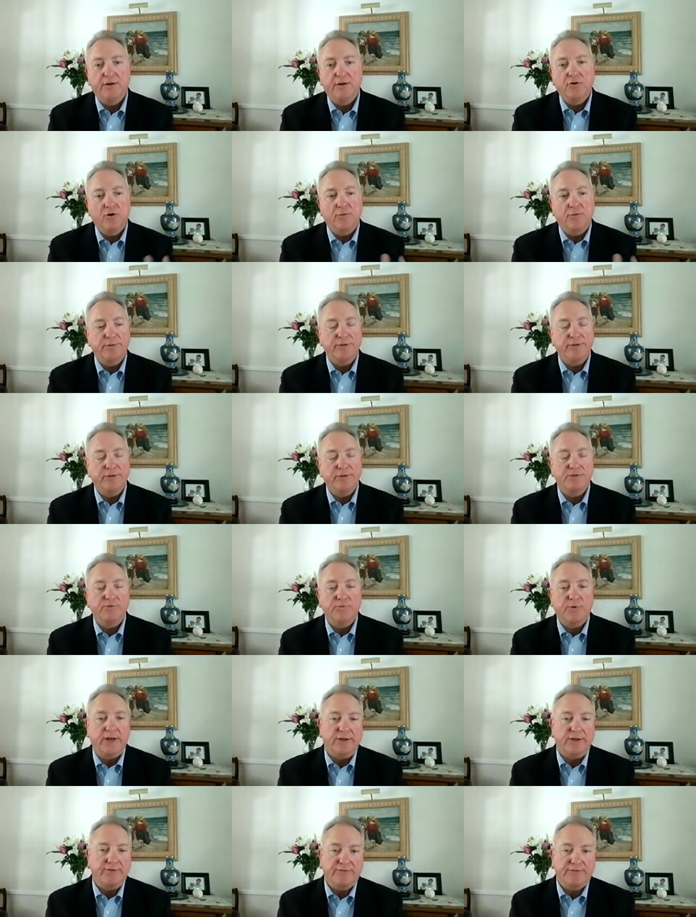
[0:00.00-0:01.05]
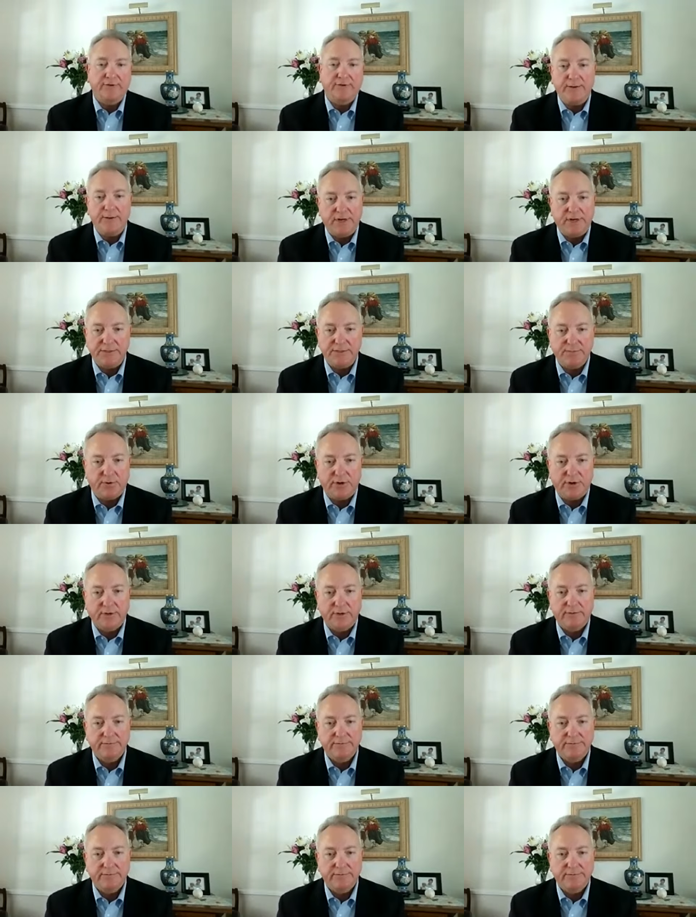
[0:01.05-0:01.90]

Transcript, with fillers: Nobody's waiting for anybody's book.